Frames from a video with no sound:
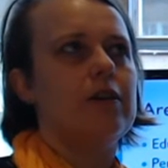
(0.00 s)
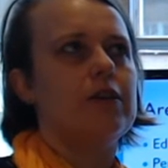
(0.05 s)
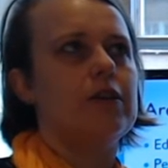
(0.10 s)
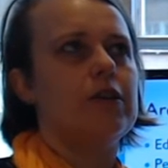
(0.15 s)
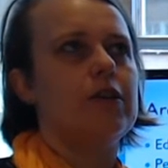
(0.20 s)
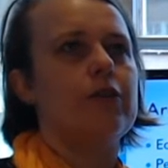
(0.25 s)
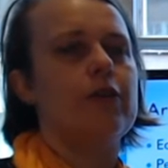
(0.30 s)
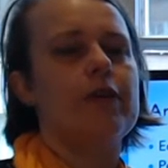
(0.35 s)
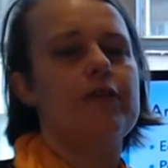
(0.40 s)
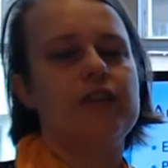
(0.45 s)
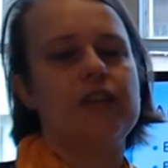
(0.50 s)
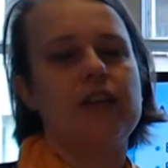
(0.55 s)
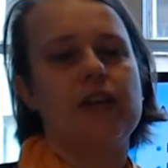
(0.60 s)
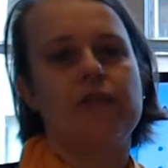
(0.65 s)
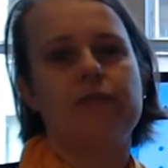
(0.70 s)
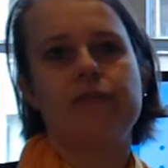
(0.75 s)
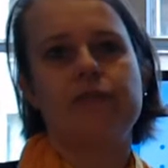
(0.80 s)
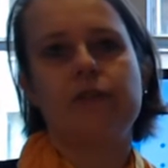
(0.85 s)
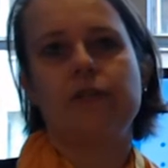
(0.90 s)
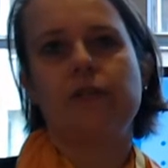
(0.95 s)

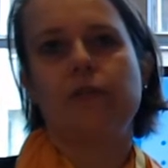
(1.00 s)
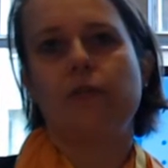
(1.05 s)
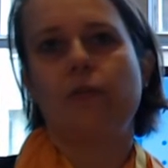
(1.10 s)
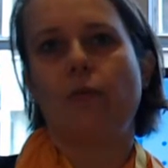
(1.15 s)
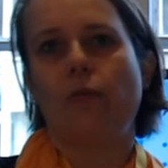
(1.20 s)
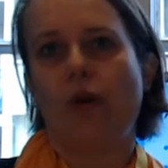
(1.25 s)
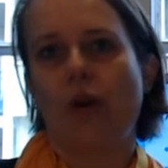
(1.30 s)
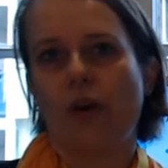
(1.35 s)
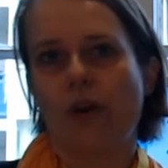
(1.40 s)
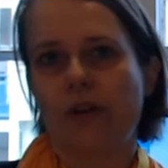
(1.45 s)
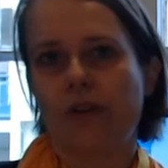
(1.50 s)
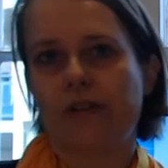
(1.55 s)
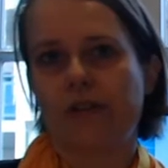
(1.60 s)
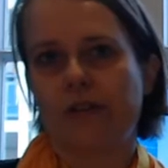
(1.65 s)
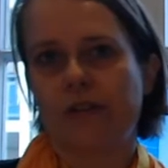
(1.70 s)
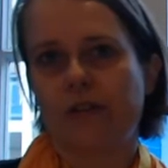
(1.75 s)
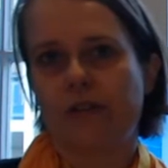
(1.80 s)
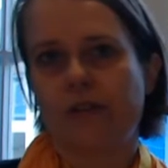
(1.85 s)
derivatives works